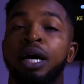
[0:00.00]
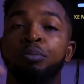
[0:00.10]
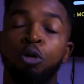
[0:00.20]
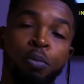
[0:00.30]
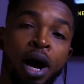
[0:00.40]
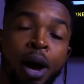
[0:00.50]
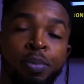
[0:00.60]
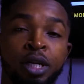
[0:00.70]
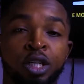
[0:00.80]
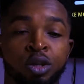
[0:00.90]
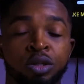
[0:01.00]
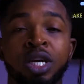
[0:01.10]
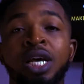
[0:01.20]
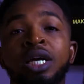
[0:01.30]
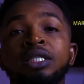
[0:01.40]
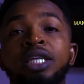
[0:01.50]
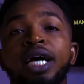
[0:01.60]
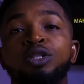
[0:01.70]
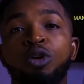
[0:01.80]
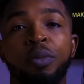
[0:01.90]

and mobile applications, there are